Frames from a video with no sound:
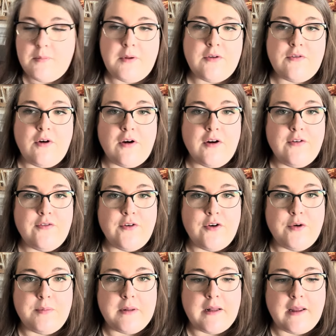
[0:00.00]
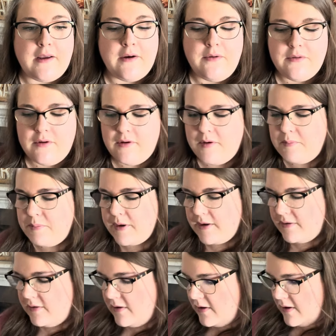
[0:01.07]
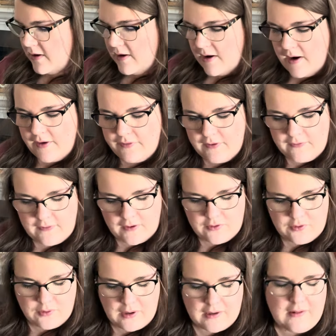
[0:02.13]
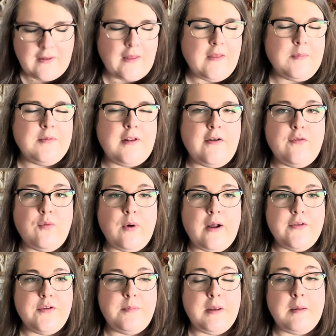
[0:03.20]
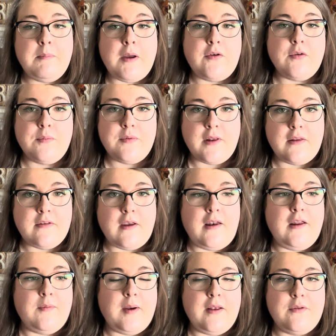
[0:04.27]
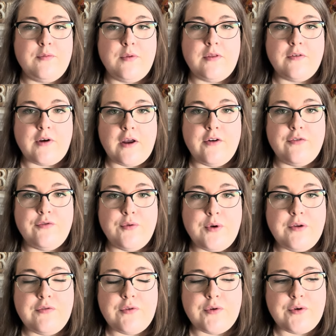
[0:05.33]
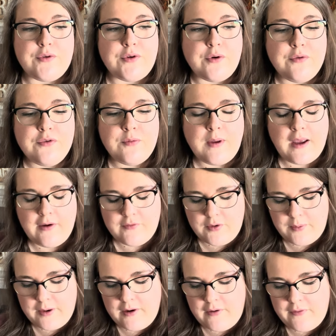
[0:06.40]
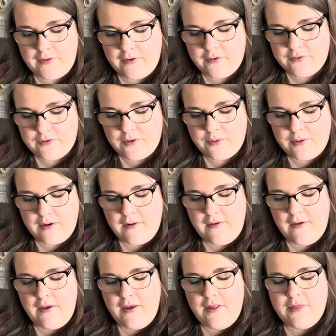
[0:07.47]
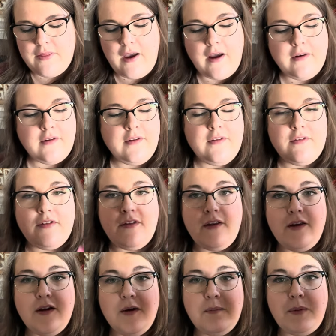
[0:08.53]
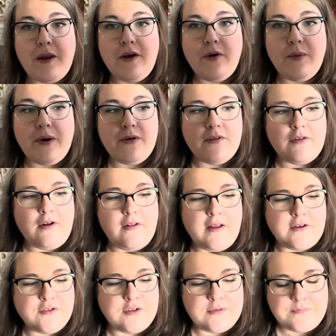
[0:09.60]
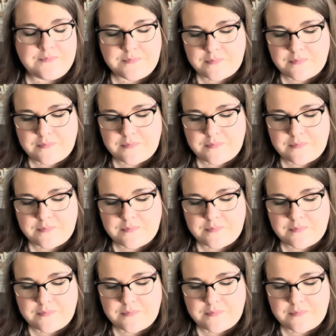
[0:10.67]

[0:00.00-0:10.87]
to be strong enough for an open layout, but I think they do kind of lend themselves well to being bedroom scents anyways, with the kind of fruity floral tones we have going on there. So that is the Pink Awareness Collection.